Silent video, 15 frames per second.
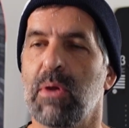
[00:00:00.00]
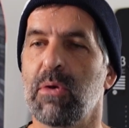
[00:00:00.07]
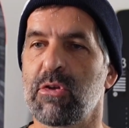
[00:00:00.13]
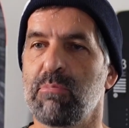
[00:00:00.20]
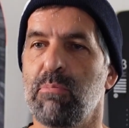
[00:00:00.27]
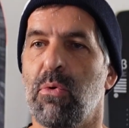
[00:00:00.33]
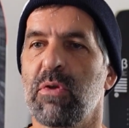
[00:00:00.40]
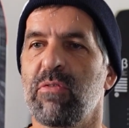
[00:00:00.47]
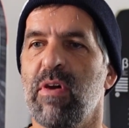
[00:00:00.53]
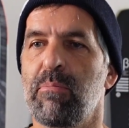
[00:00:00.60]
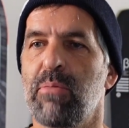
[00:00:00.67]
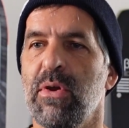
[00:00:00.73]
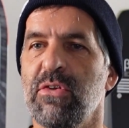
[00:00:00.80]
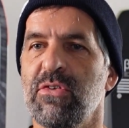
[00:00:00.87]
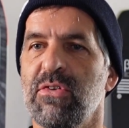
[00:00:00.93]
Because board
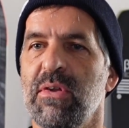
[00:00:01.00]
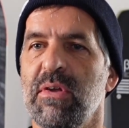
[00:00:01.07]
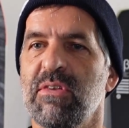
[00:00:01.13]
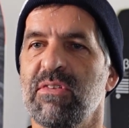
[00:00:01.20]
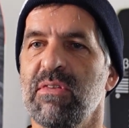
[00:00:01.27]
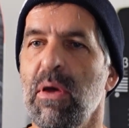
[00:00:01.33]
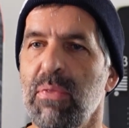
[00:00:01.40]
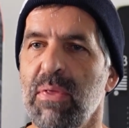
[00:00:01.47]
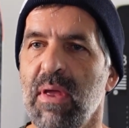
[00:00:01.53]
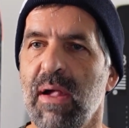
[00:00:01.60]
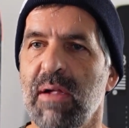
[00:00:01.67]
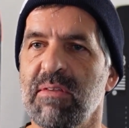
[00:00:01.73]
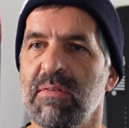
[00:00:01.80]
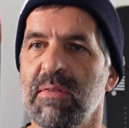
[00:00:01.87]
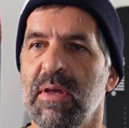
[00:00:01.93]
vibration is nothing
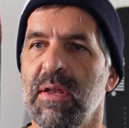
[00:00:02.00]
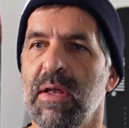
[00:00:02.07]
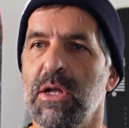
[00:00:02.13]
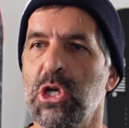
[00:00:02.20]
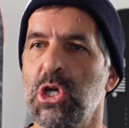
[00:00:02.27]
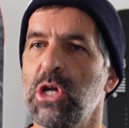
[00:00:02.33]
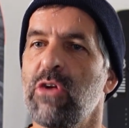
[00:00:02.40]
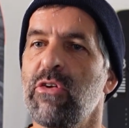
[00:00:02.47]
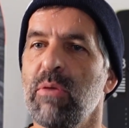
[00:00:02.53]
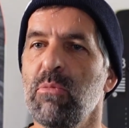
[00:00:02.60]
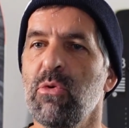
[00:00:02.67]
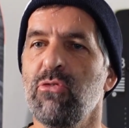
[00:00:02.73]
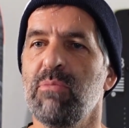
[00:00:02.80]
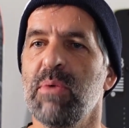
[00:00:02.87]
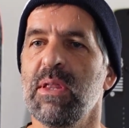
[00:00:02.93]
else than a shearing
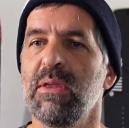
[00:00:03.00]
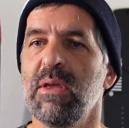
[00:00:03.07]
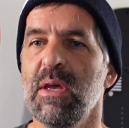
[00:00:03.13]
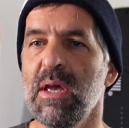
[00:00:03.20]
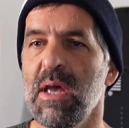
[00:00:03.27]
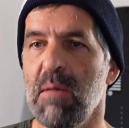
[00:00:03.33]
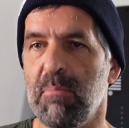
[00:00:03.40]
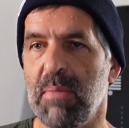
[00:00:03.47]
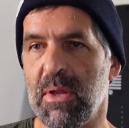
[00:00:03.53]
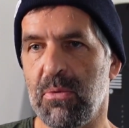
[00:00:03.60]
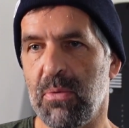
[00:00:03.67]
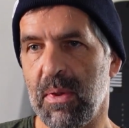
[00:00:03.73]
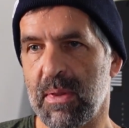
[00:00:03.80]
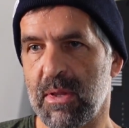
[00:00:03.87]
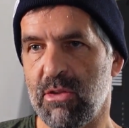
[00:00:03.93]
movement
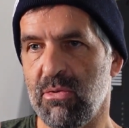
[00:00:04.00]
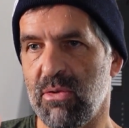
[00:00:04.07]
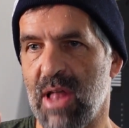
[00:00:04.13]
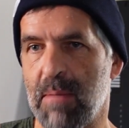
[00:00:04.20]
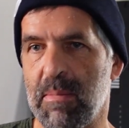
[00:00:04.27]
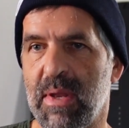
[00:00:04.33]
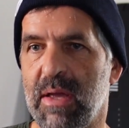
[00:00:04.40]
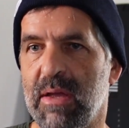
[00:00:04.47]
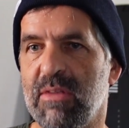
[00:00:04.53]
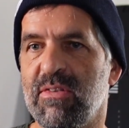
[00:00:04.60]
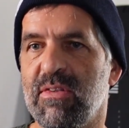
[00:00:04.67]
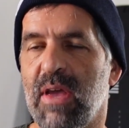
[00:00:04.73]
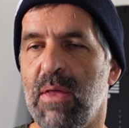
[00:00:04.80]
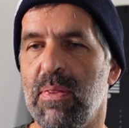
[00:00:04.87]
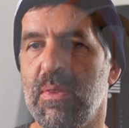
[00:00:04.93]
between the two
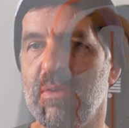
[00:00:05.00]
laminates, and